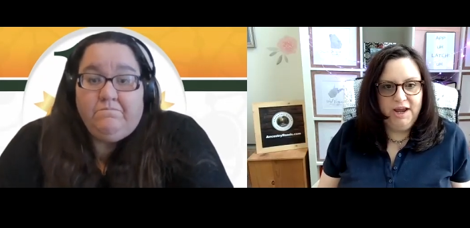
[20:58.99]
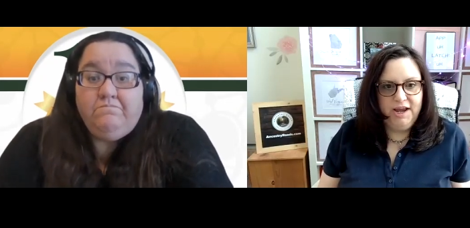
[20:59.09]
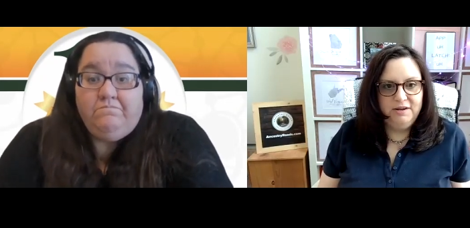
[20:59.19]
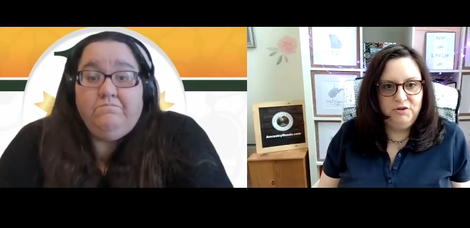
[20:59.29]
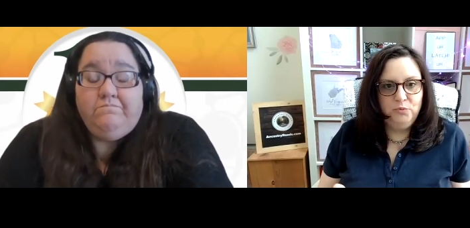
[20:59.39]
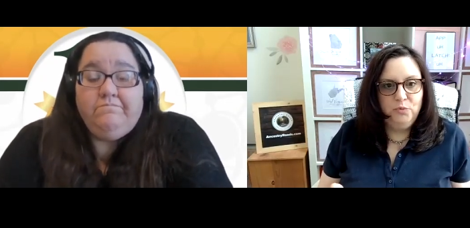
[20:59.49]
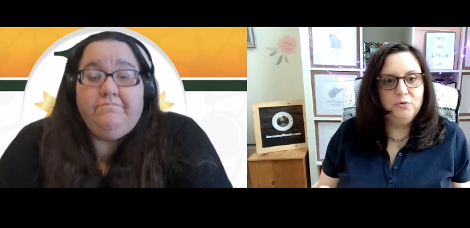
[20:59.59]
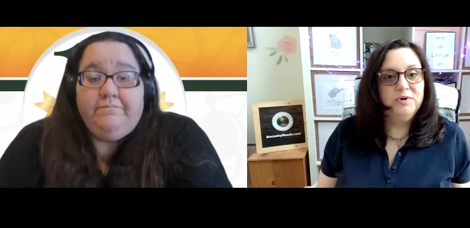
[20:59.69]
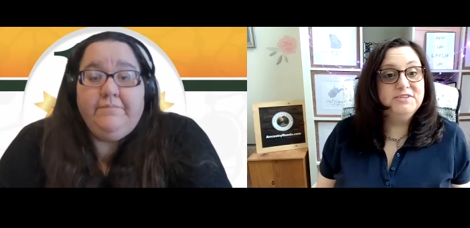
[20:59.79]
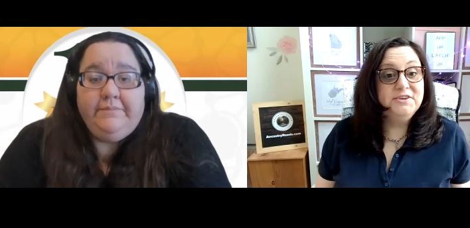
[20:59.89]
Speaker 1: and you
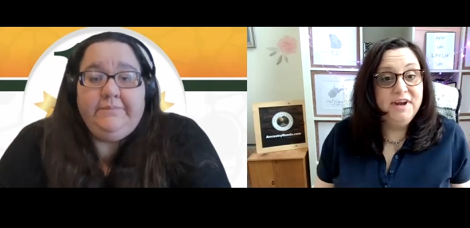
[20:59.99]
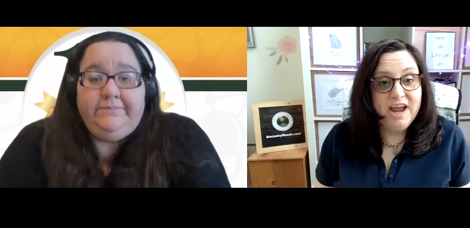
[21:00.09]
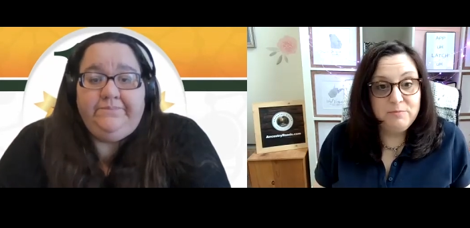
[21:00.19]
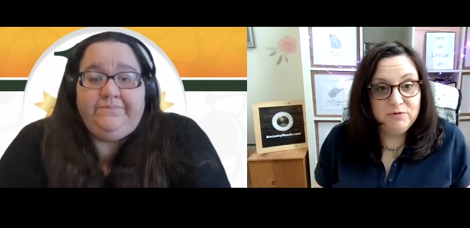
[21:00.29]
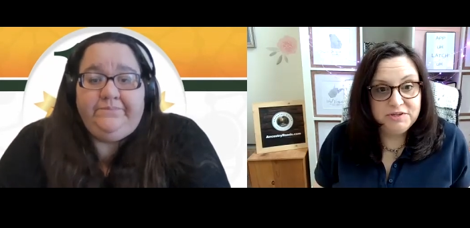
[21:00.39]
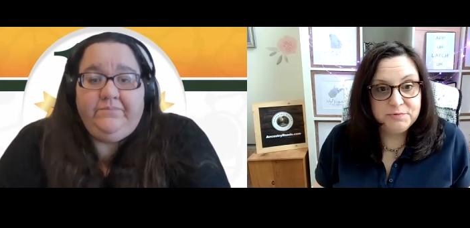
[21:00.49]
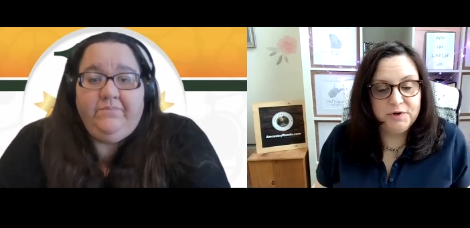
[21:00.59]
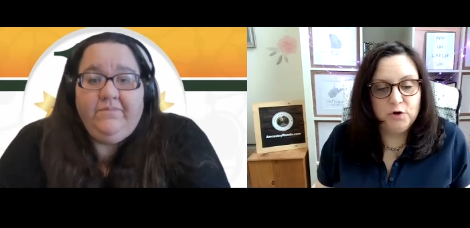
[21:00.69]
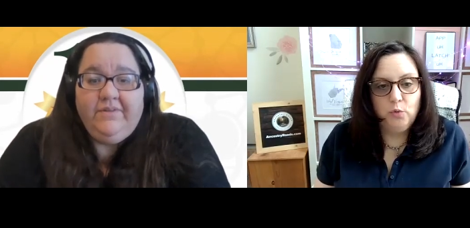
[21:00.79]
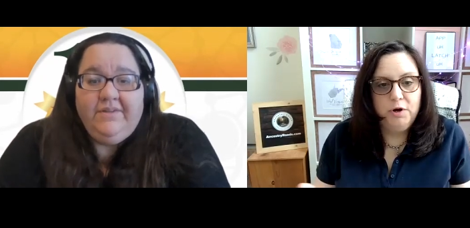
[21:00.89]
wonder what's going to happen this
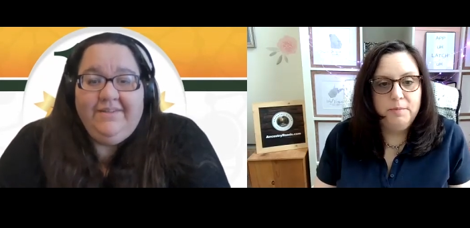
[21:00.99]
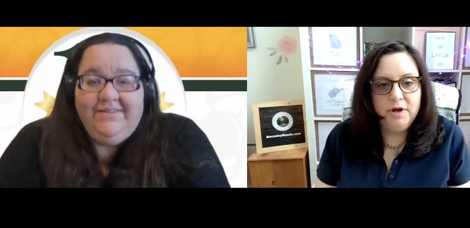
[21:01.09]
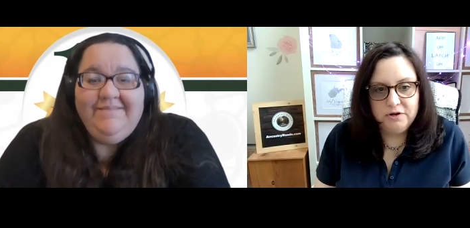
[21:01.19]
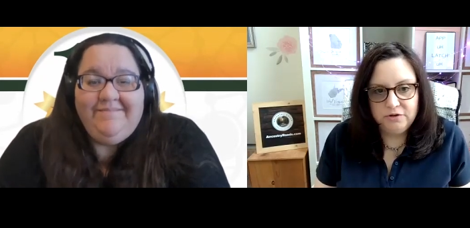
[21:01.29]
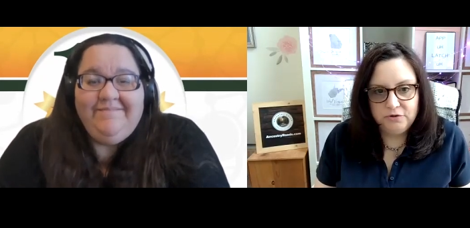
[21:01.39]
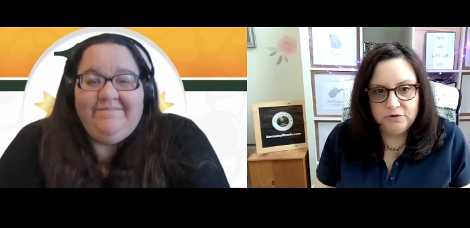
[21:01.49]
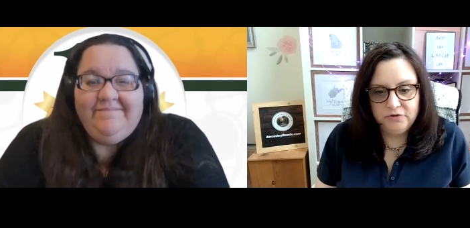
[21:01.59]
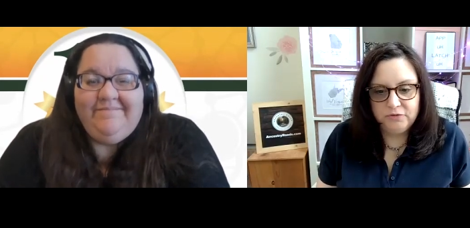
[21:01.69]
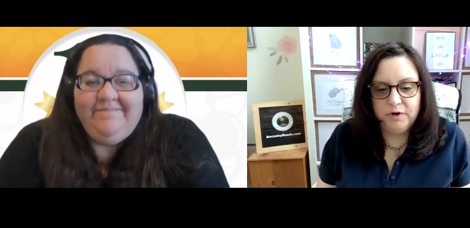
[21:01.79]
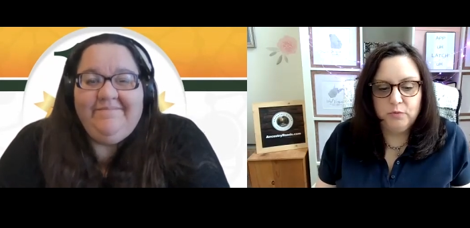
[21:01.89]
week what am i going to learn
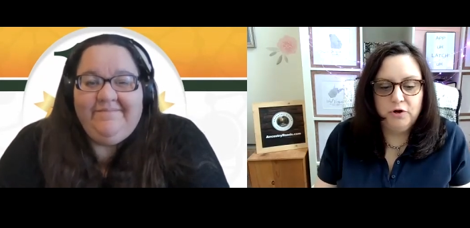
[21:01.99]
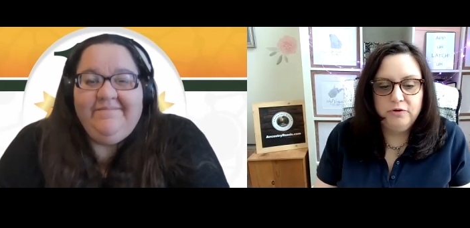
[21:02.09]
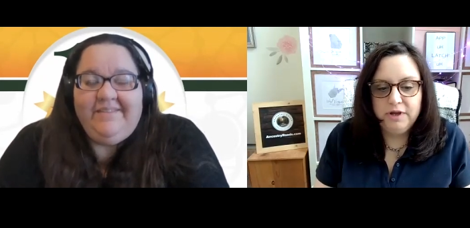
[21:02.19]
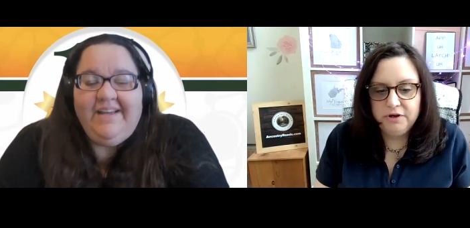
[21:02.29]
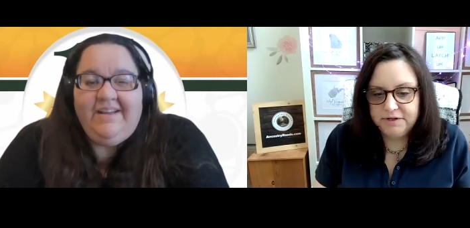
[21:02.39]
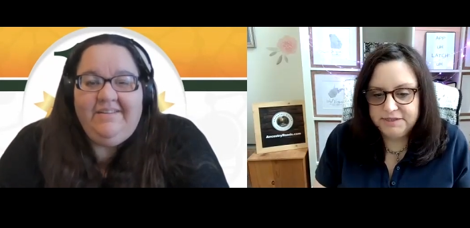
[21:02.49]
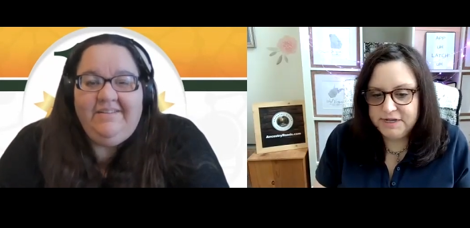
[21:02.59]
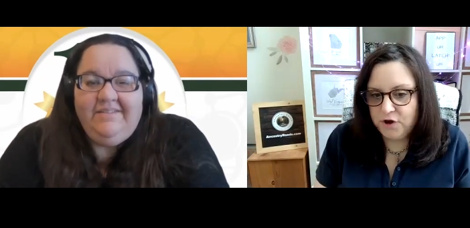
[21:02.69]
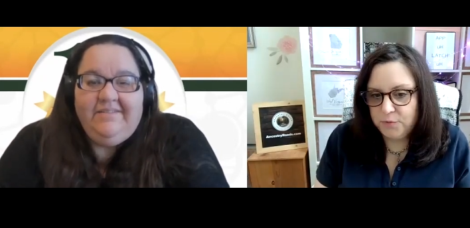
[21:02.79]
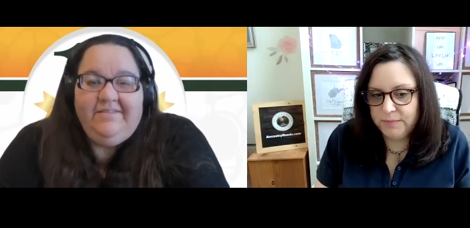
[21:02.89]
this week what are they going to
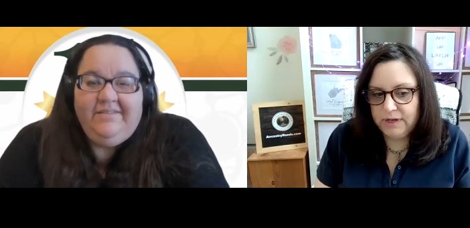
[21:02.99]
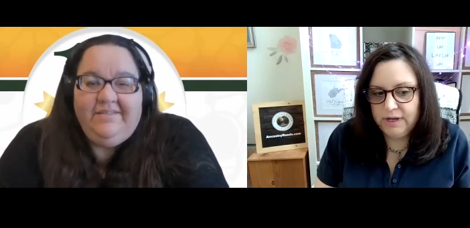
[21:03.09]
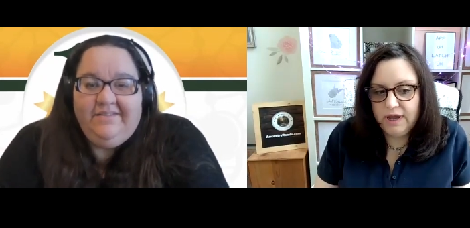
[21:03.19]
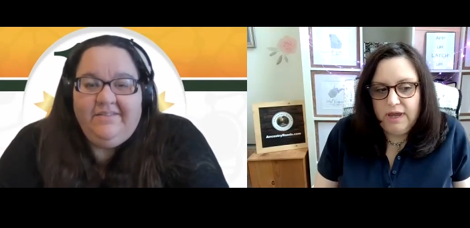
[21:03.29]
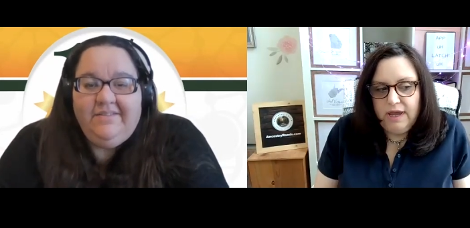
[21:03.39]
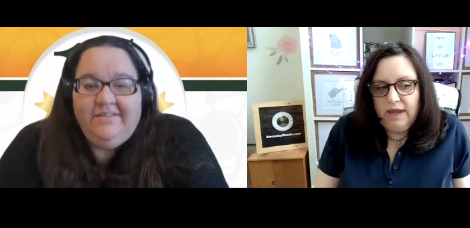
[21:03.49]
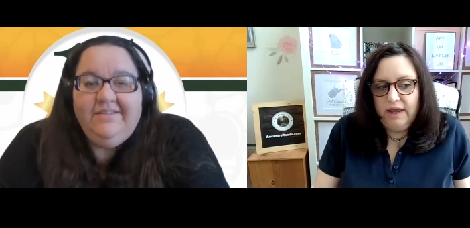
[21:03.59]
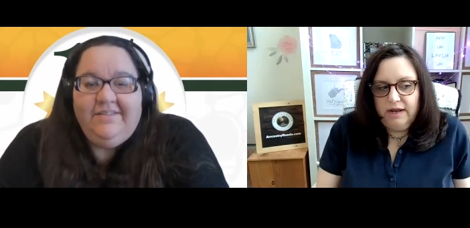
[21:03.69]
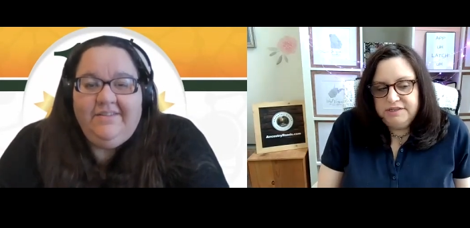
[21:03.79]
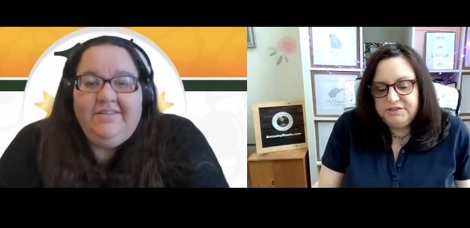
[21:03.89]
tell me
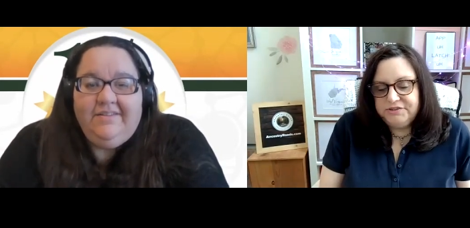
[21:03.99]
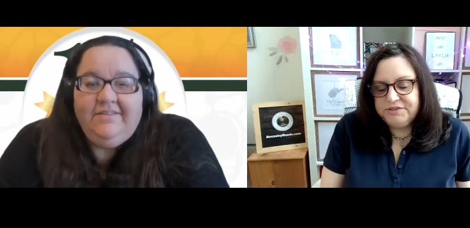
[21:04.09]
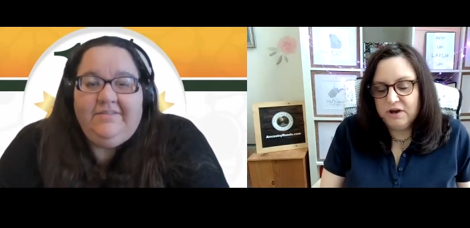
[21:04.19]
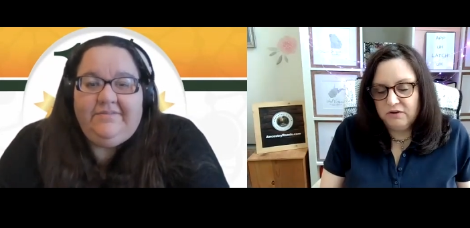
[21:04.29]
and it's just